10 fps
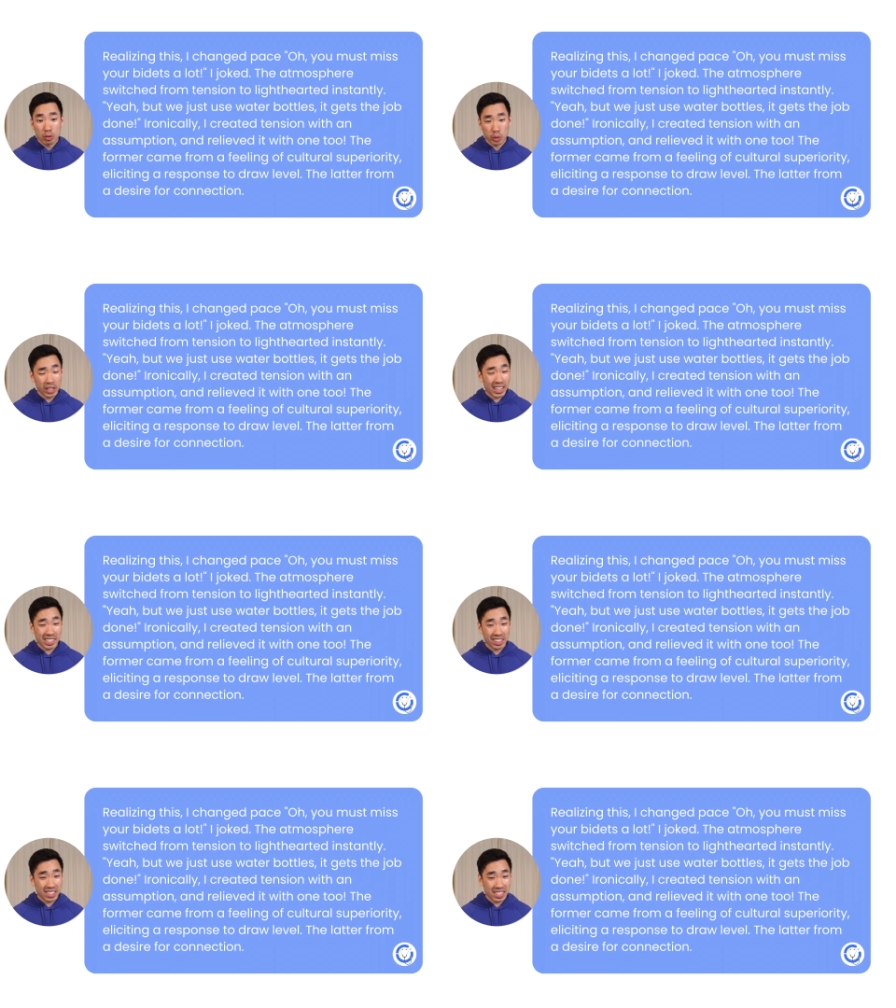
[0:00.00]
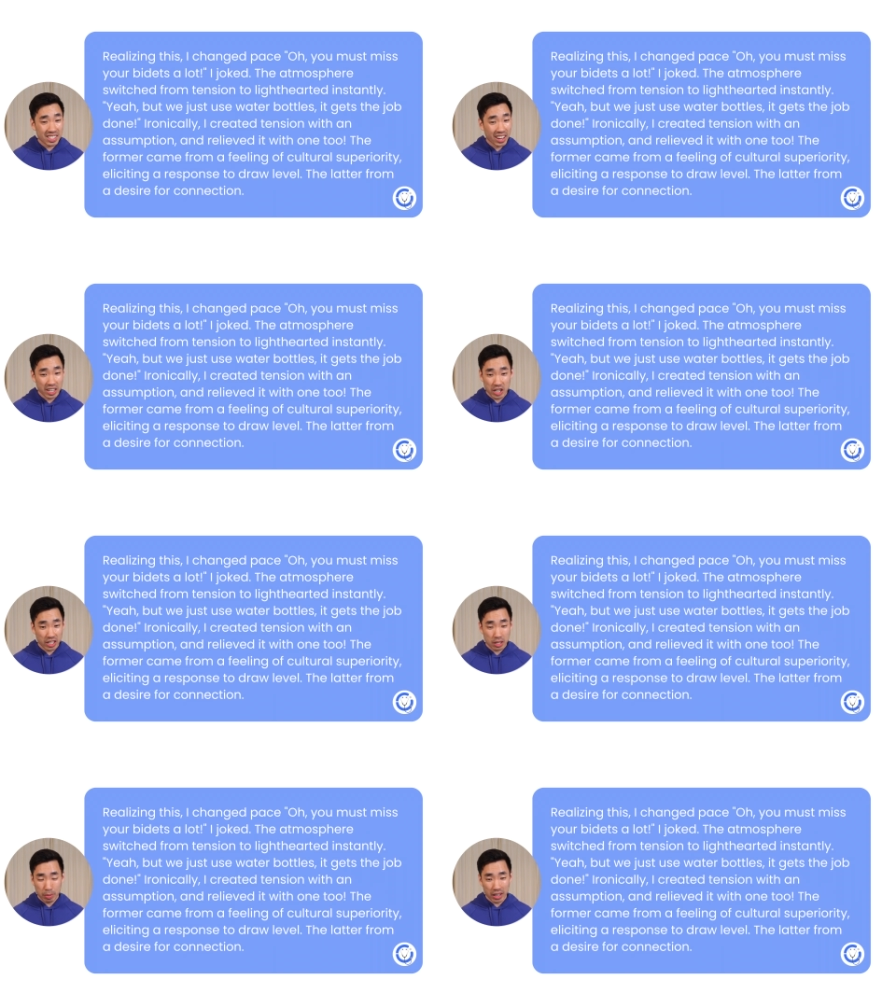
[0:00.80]
Realizing this, I
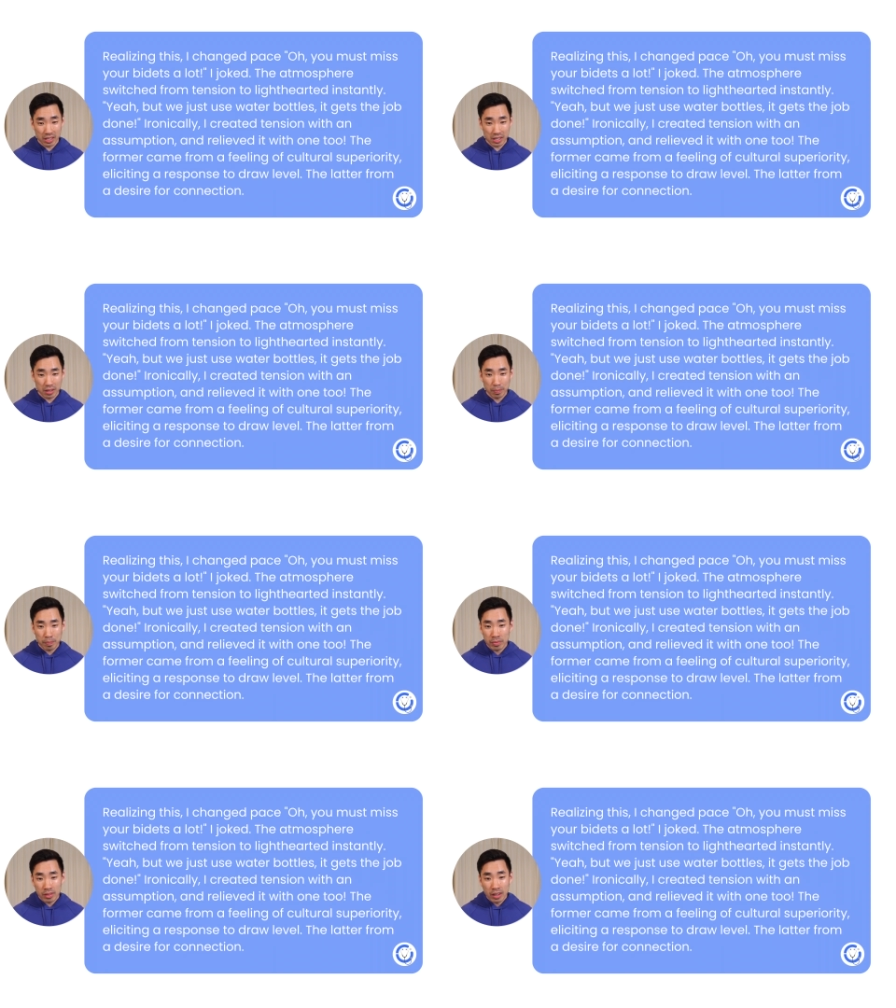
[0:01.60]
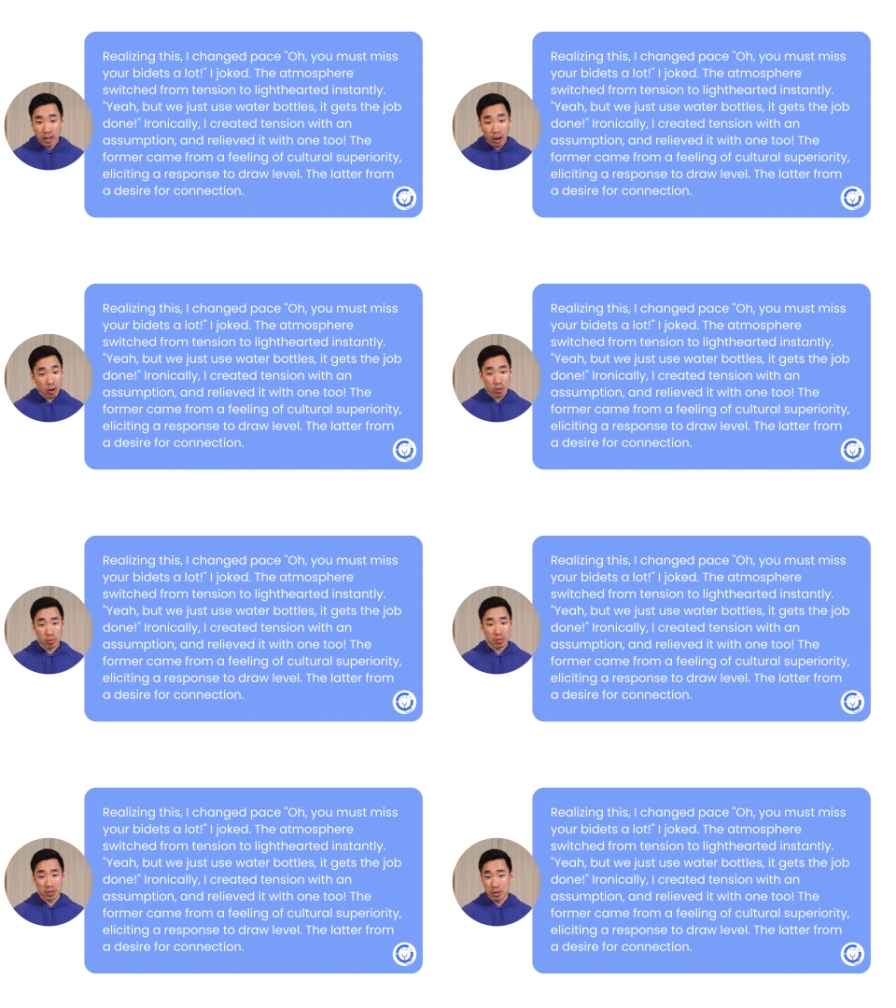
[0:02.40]
changed pace.
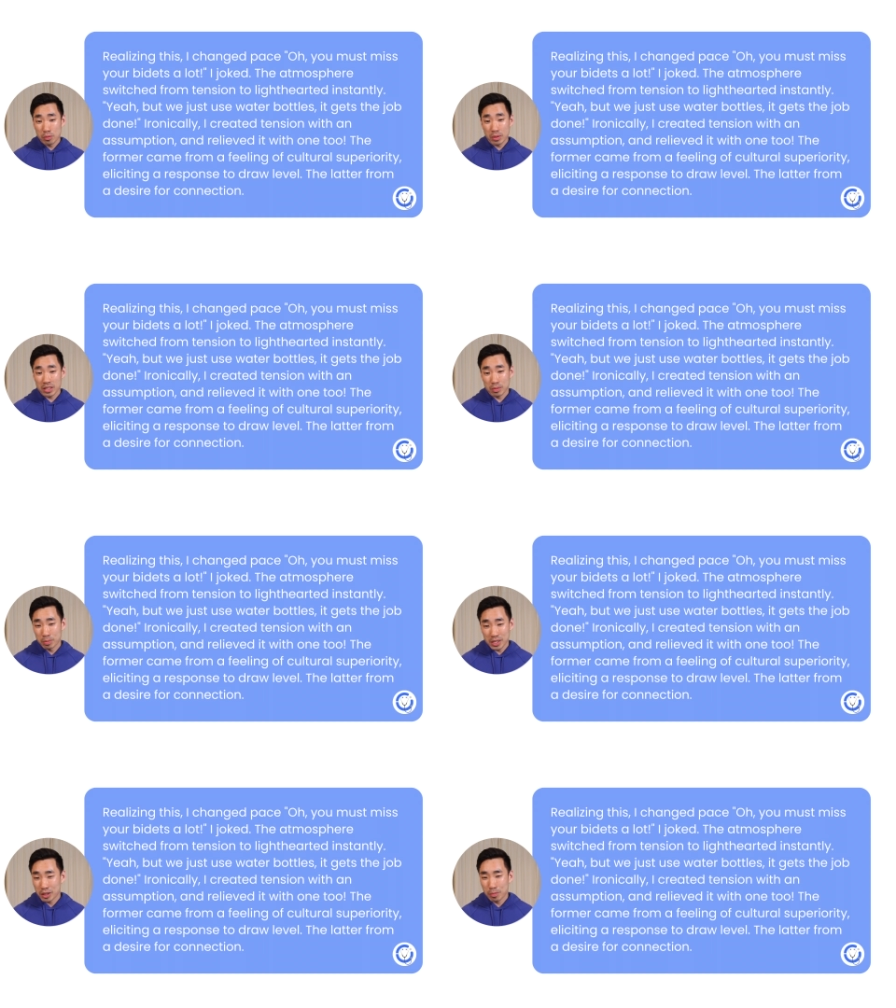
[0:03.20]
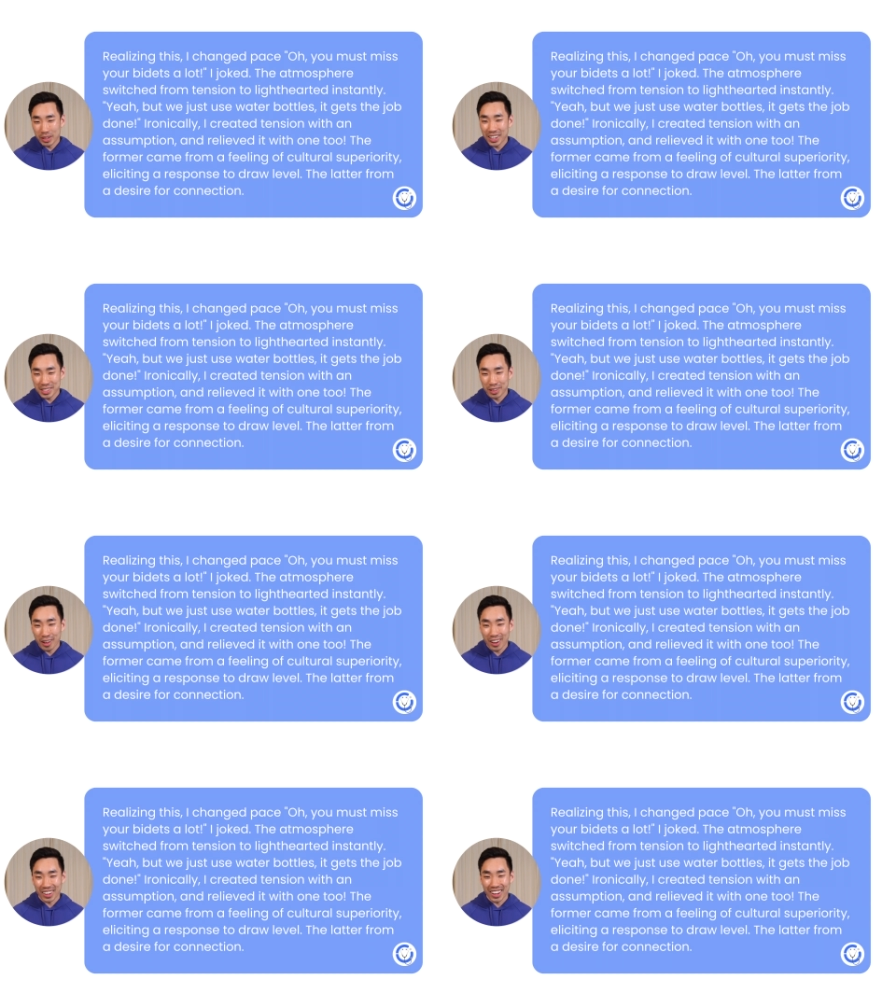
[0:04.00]
"Oh, you must miss your bidets a
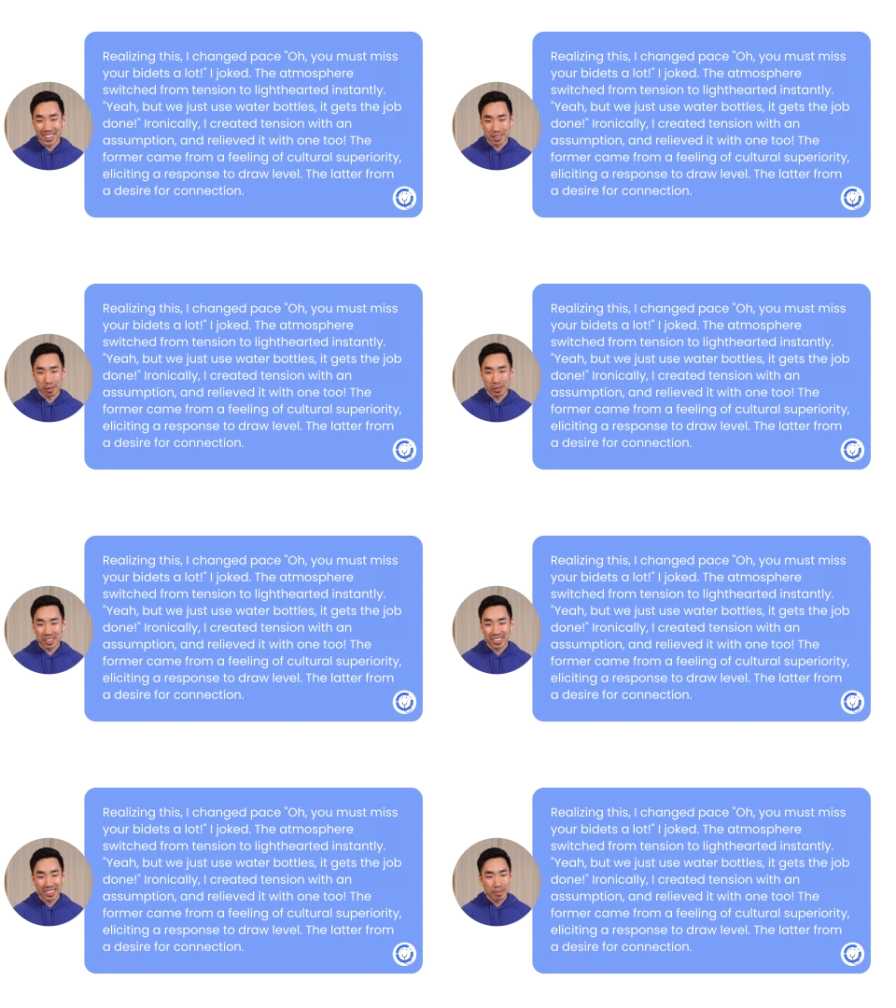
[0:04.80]
lot," I joked.